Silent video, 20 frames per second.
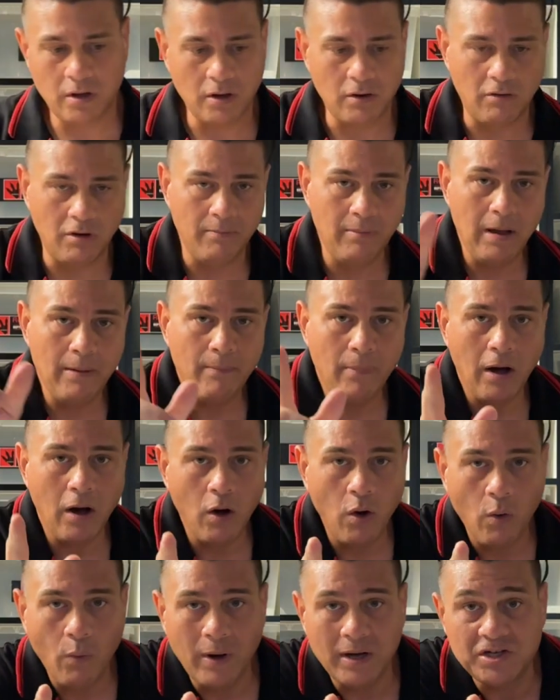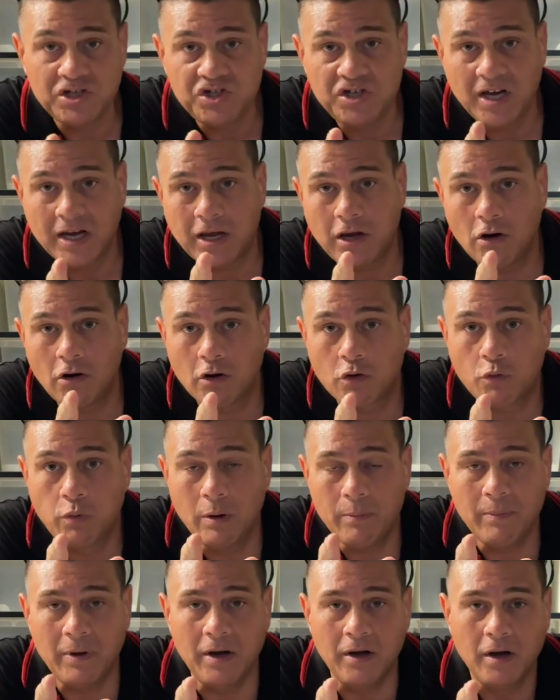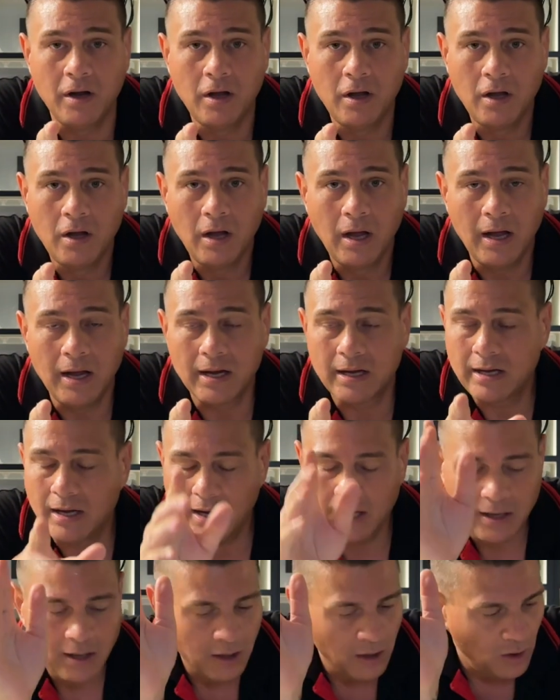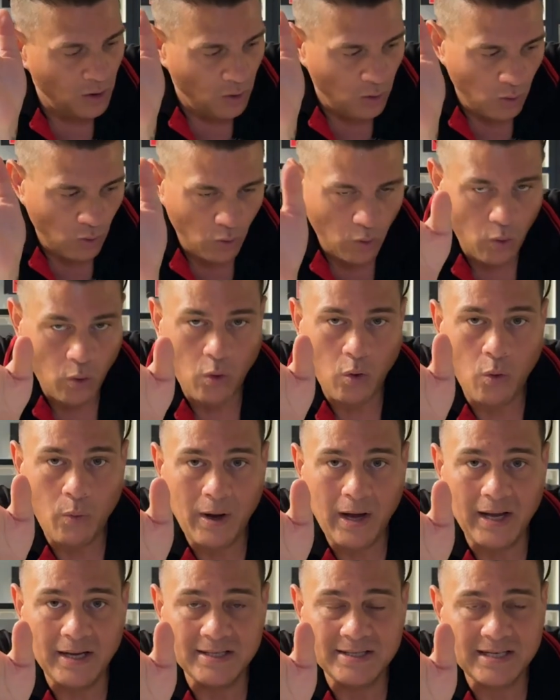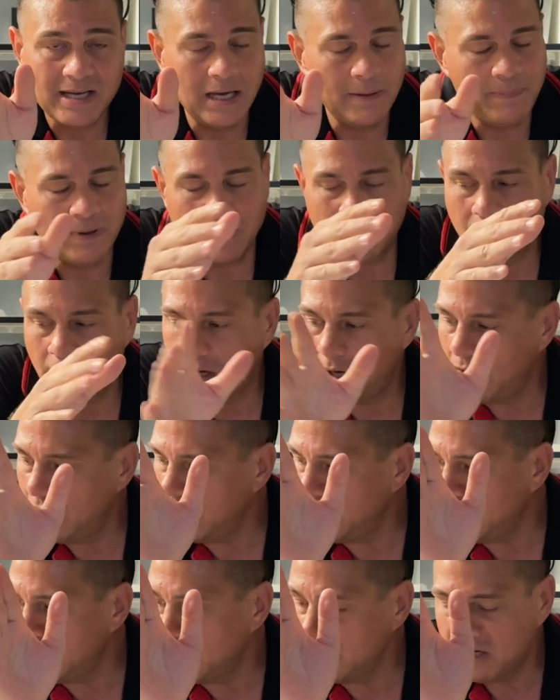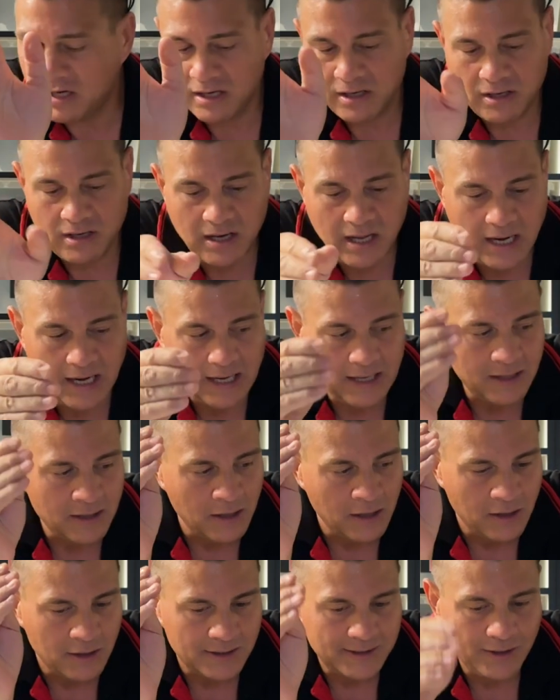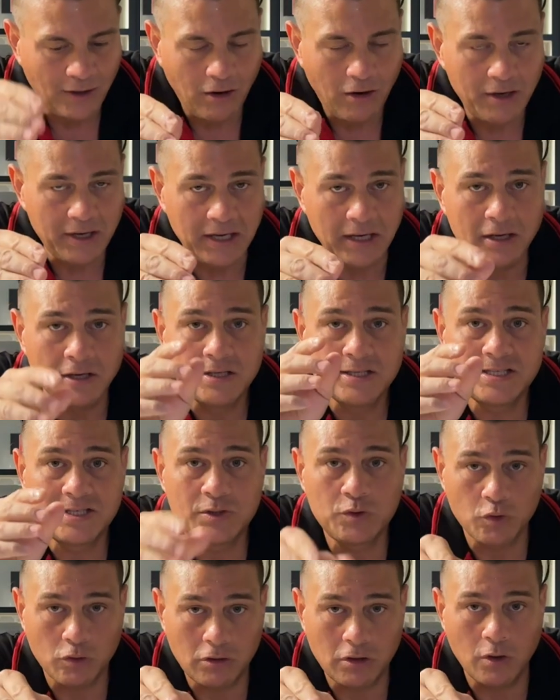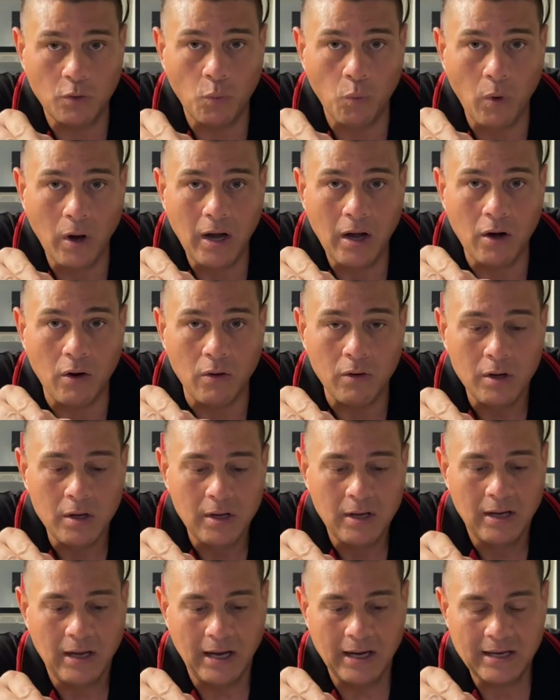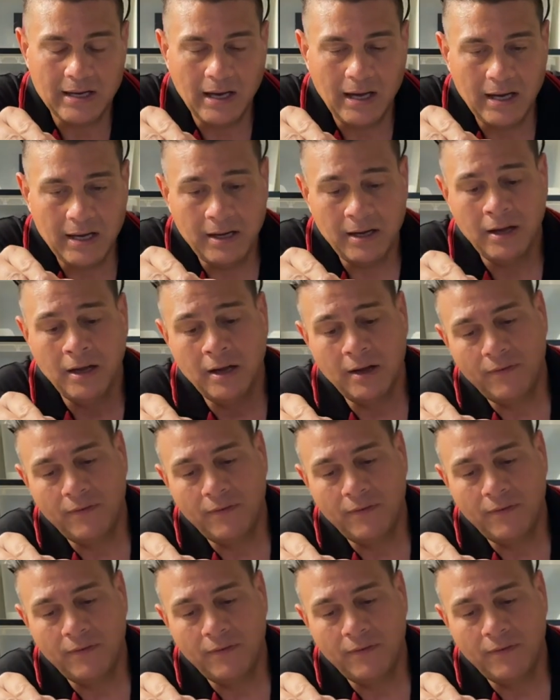Remember, always check your equipment, okay? Always keep it clean, neat, tidy, store it well, okay?